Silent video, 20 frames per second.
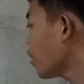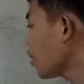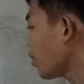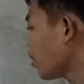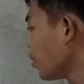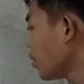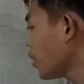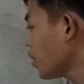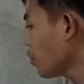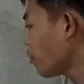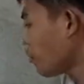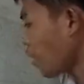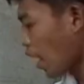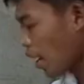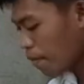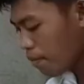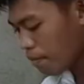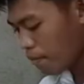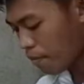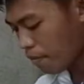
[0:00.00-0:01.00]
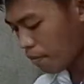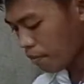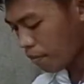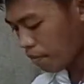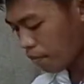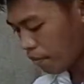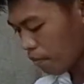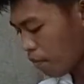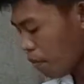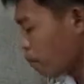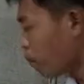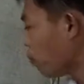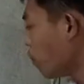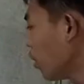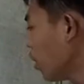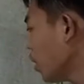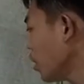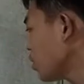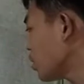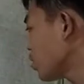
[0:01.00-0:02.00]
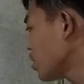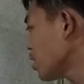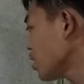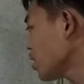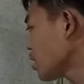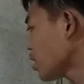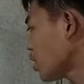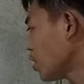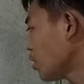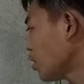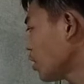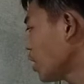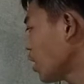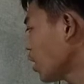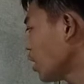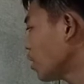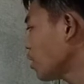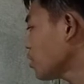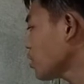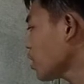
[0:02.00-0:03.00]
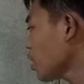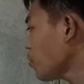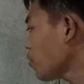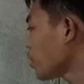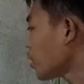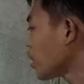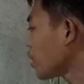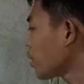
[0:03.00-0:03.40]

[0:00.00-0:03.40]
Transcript: 35.687.